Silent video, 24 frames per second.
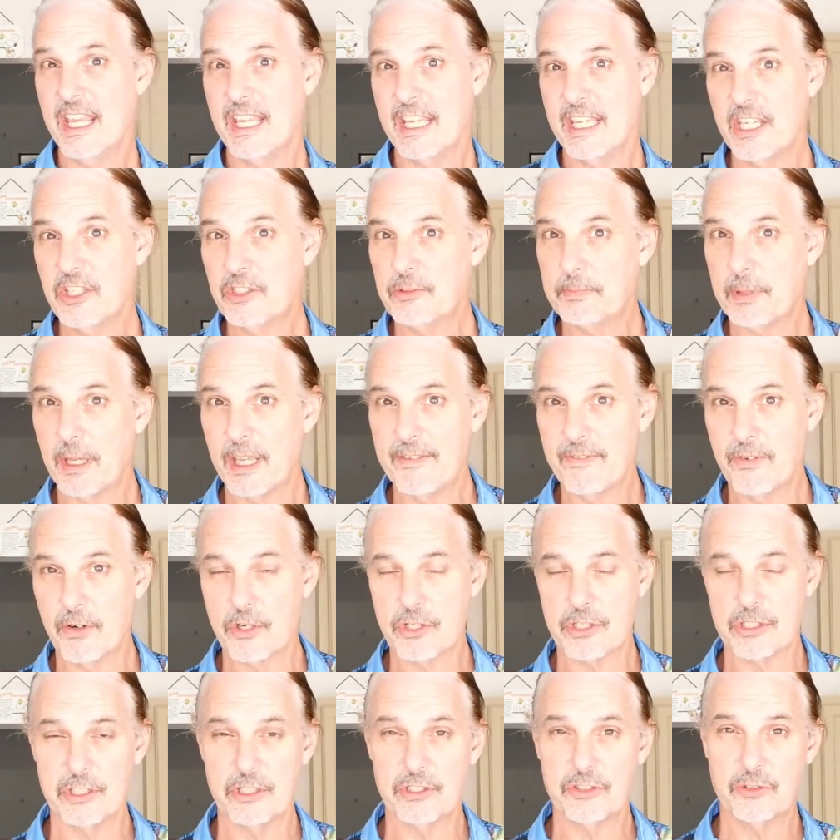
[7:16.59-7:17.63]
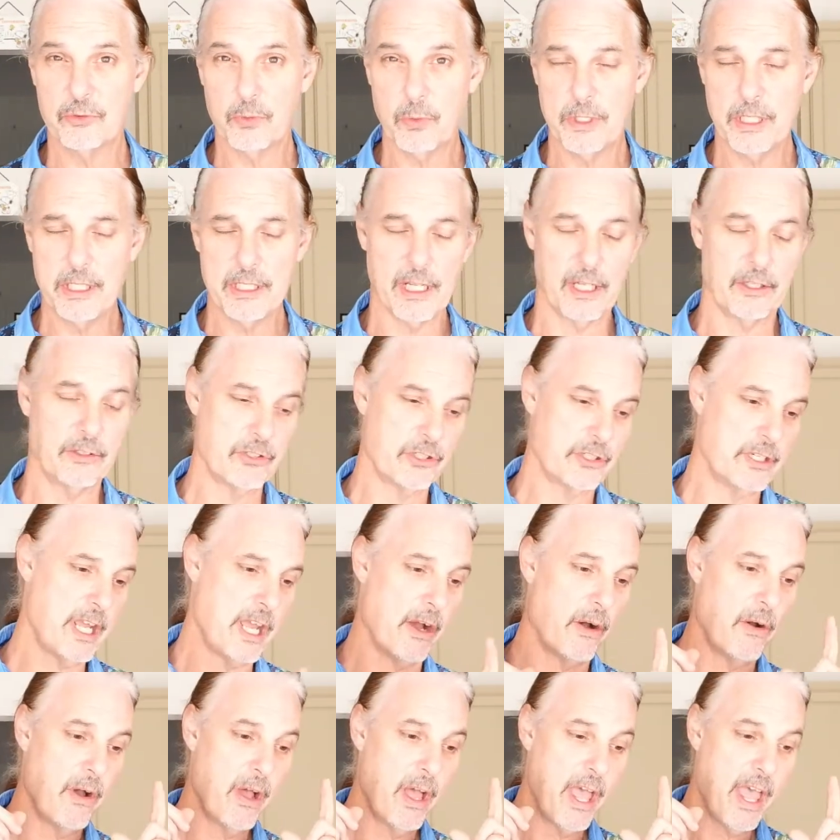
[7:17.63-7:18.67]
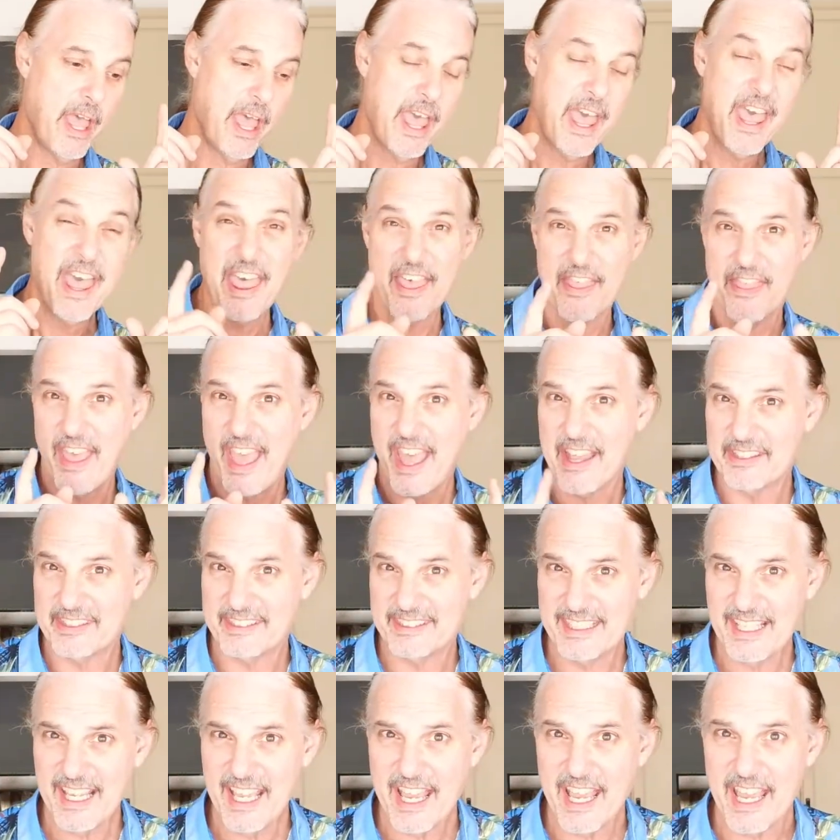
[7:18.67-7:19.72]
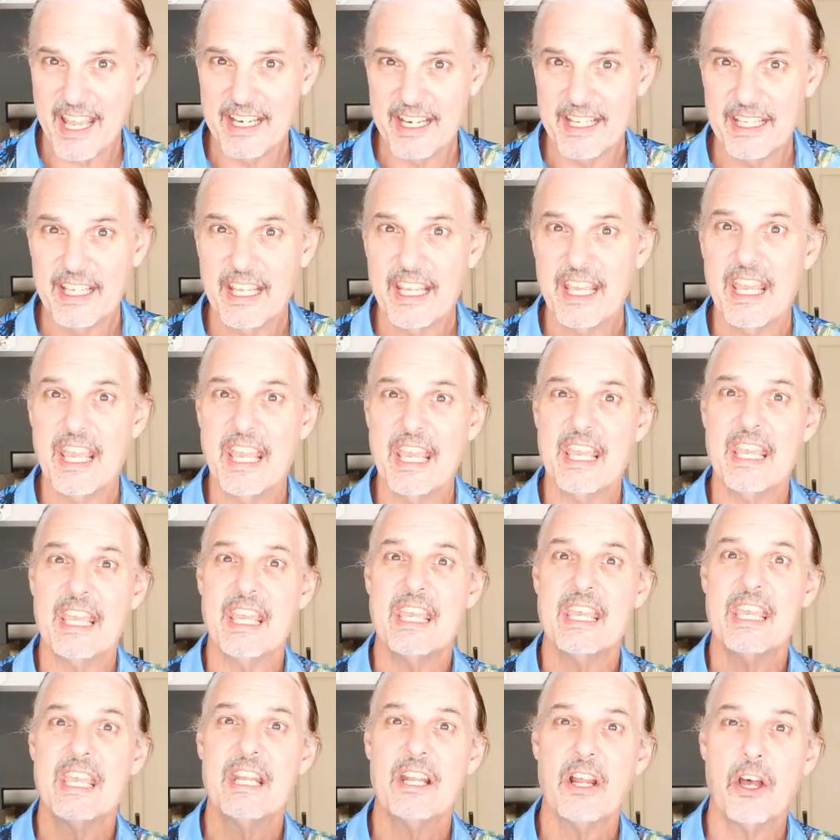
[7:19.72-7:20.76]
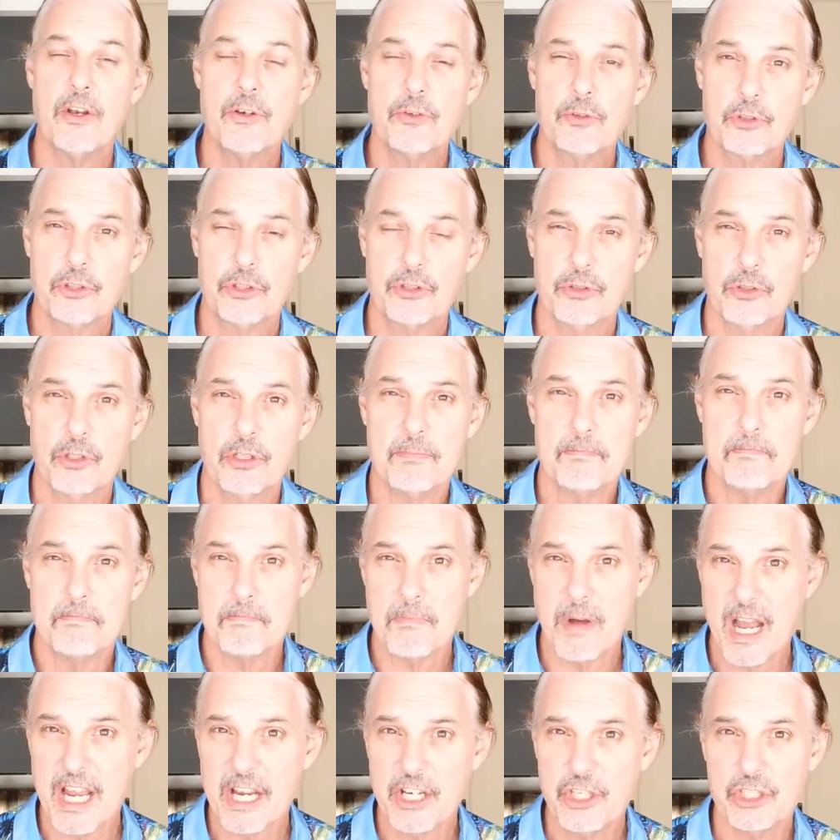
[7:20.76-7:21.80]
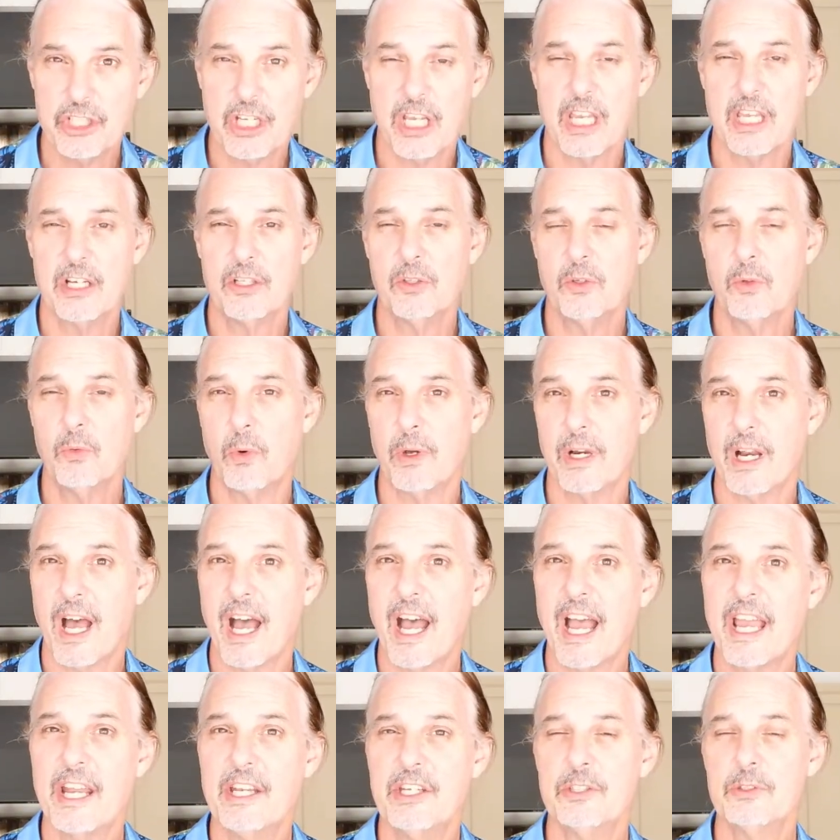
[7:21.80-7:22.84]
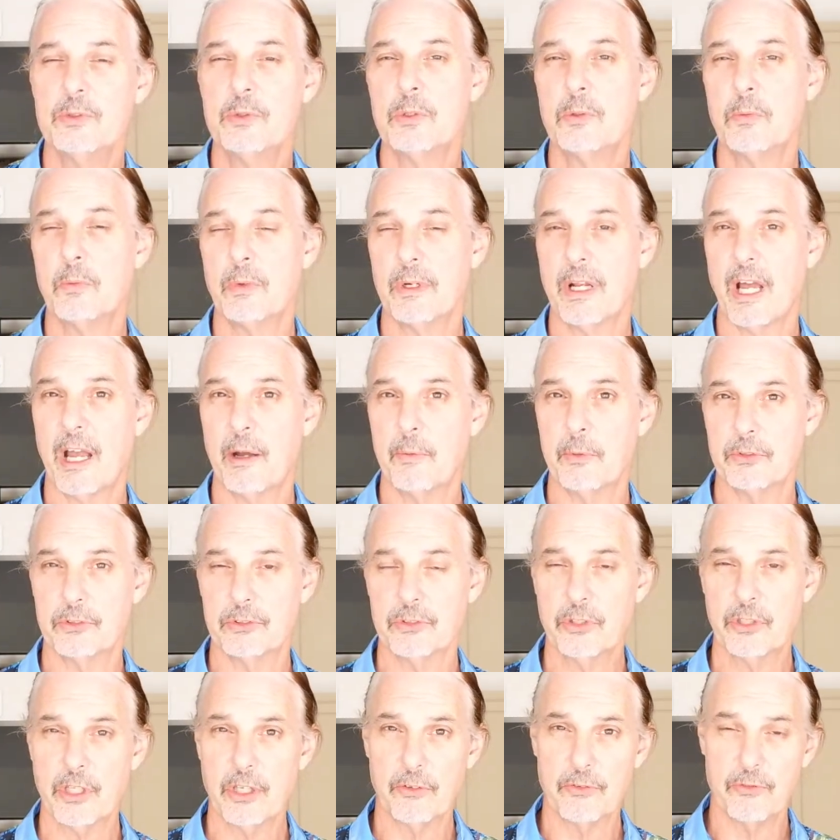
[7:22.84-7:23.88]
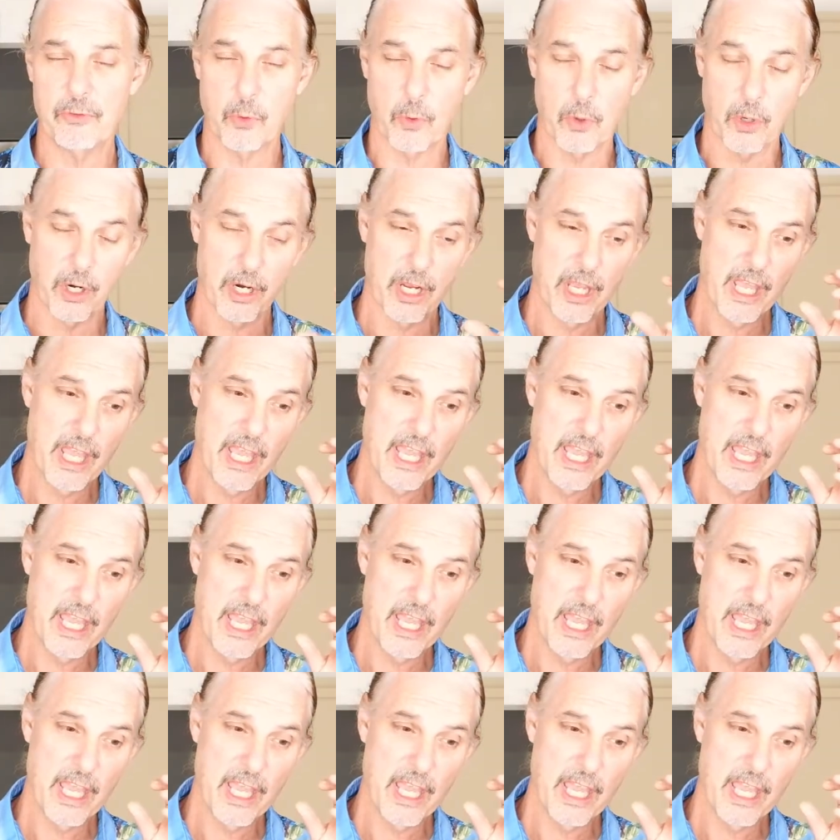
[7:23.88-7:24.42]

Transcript: Its pay version is $20. Now, that said, it understood my channel, what I do, and what I was looking for.